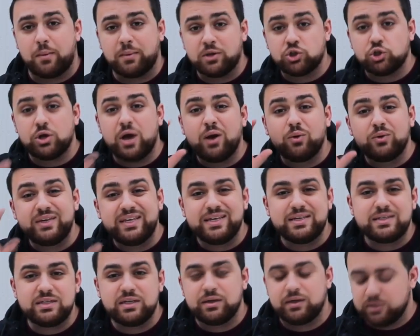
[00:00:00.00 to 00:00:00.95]
Now I'm gonna show you how
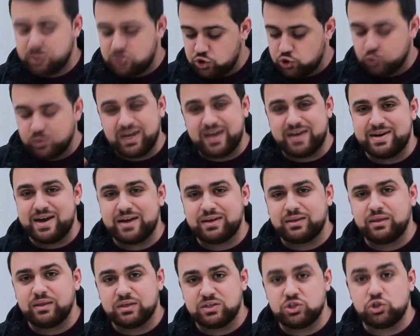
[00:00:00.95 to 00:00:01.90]
easy it is to
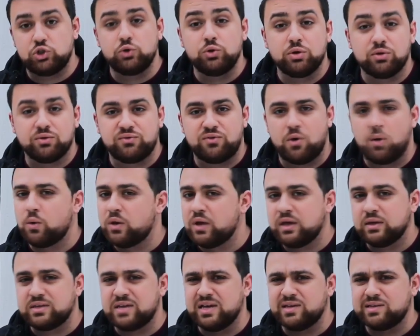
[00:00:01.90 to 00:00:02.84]
connect this to your phone.
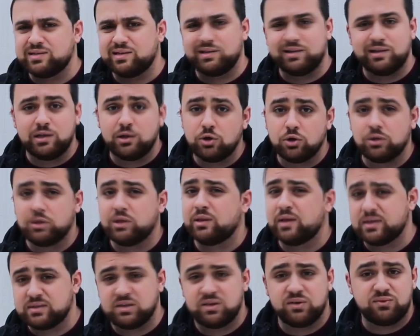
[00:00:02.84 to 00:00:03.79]
It takes literally
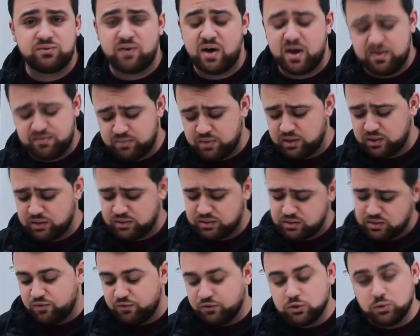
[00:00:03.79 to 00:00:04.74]
less than 5
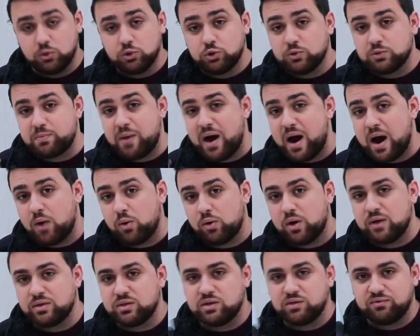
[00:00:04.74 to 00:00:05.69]
minutes. The first thing we'll do is
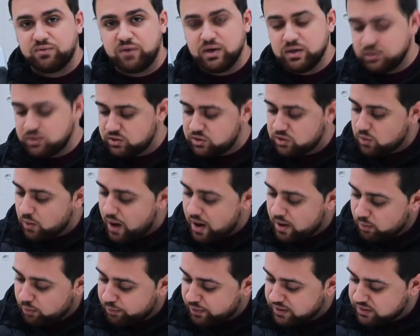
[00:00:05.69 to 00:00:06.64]
power on the device, so
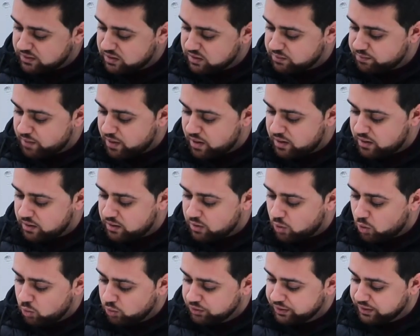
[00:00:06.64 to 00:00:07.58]
I will press this button and
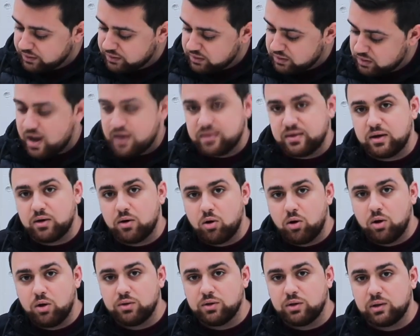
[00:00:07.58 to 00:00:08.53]
hold it, and then
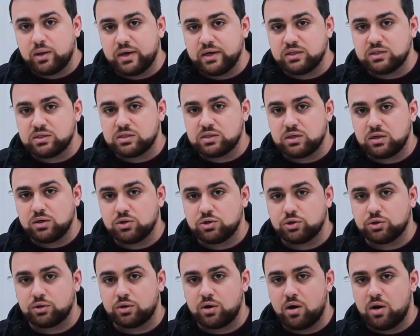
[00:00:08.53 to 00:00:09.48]
all the lights
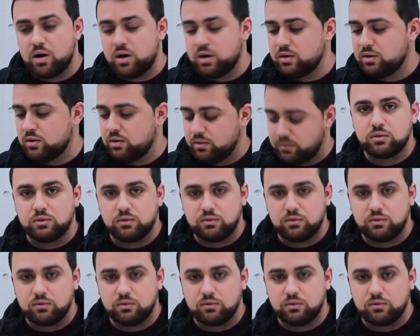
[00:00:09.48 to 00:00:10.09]
turn on.